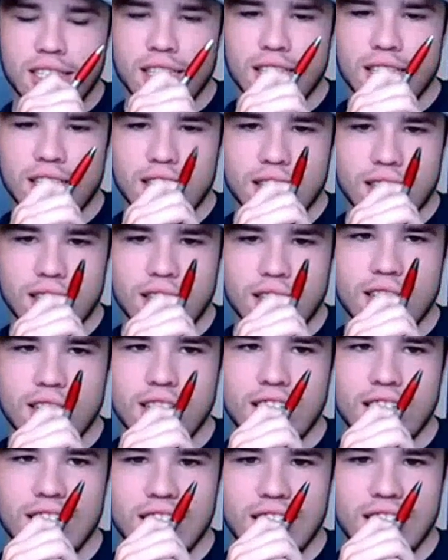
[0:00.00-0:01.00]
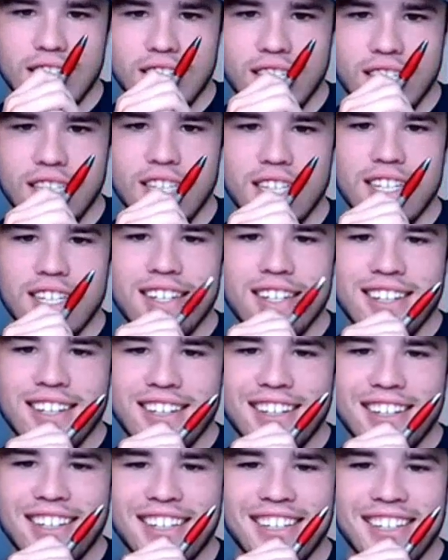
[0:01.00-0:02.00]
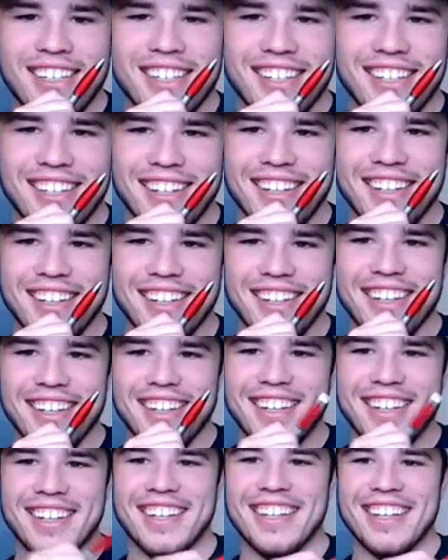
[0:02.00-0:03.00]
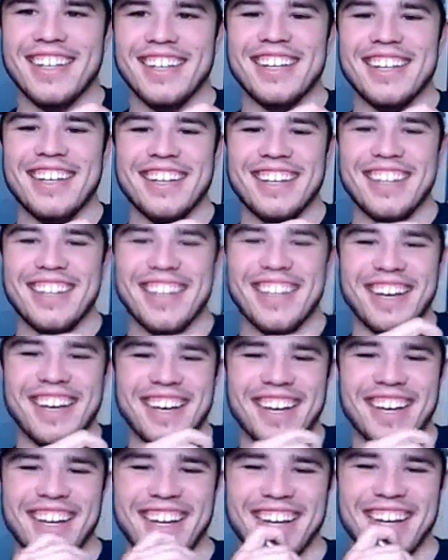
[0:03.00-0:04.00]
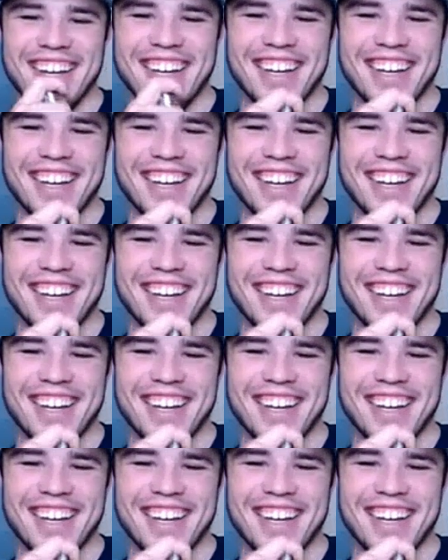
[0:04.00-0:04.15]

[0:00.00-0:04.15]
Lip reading: No words are spoken by the person on screen.